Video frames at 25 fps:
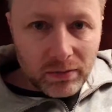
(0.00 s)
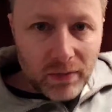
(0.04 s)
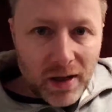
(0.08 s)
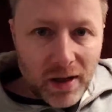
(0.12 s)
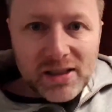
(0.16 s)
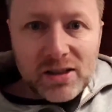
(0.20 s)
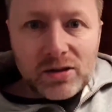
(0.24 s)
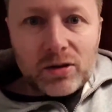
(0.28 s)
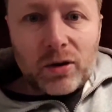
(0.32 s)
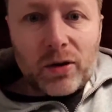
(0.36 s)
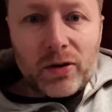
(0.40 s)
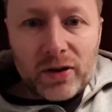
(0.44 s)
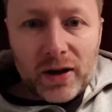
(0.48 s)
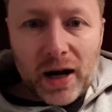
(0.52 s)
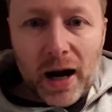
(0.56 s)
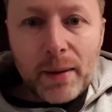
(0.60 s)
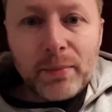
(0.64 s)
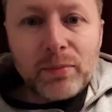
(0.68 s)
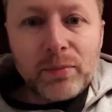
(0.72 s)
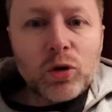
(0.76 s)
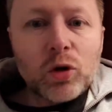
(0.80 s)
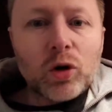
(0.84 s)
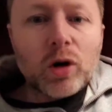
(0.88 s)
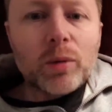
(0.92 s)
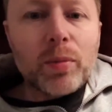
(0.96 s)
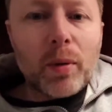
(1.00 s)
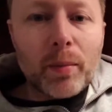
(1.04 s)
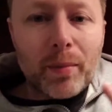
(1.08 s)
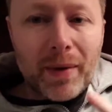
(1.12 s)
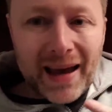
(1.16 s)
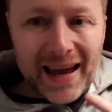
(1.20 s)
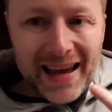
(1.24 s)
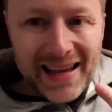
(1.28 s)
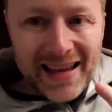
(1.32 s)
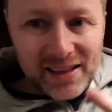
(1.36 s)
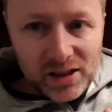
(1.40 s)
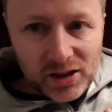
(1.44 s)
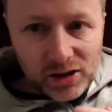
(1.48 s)
I'm talking about my
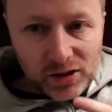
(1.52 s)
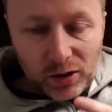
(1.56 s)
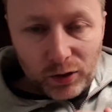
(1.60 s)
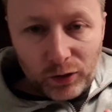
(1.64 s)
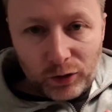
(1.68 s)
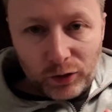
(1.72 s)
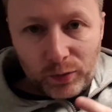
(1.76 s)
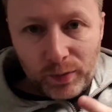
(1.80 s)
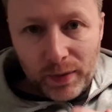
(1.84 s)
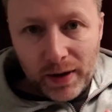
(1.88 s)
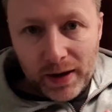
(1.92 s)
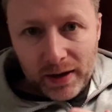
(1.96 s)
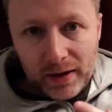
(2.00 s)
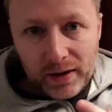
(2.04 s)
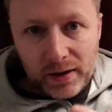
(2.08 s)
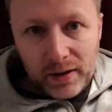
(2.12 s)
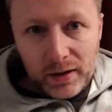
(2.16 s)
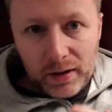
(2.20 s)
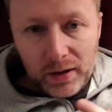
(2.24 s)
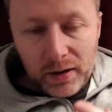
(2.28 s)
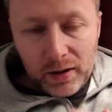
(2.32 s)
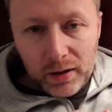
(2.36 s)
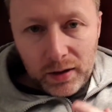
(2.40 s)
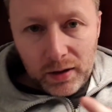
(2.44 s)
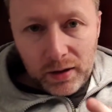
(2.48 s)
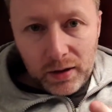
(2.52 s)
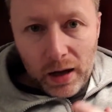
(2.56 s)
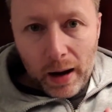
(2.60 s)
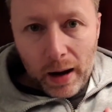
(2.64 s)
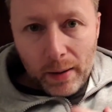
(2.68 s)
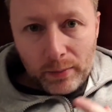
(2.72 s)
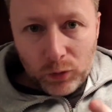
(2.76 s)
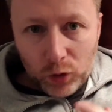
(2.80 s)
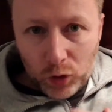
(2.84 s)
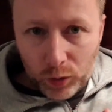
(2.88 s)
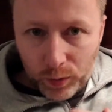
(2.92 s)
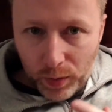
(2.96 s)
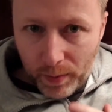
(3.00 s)
own stuff, mate.
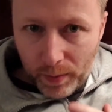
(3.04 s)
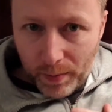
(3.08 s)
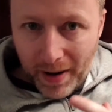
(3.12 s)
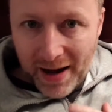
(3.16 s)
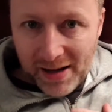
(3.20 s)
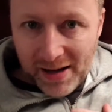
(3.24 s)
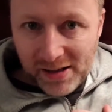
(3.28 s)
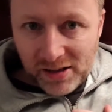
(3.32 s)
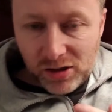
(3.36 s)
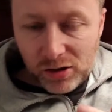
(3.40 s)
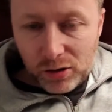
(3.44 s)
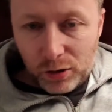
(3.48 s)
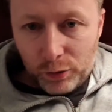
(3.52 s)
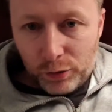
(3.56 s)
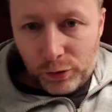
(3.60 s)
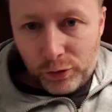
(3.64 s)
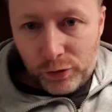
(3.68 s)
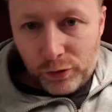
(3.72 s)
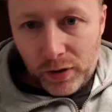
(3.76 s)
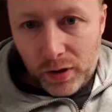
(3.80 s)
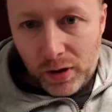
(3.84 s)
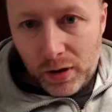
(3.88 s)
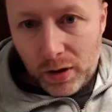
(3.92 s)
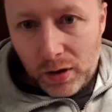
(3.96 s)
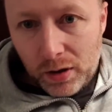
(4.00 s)
I'm talking about my stuff.